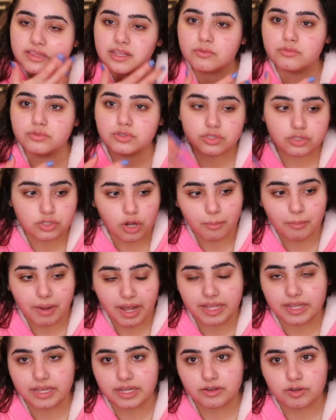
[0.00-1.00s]
that will stop
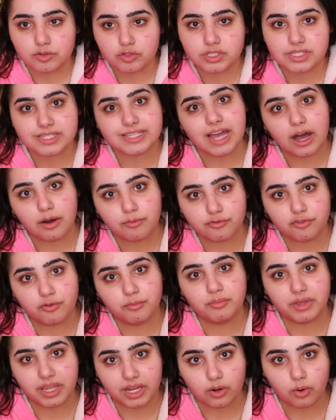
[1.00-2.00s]
my scalp from
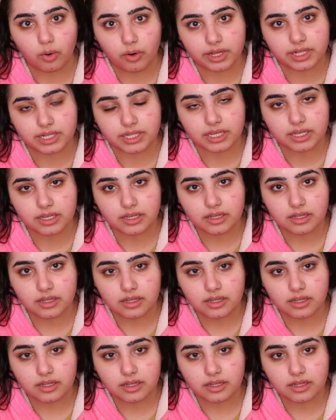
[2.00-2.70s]
being oily.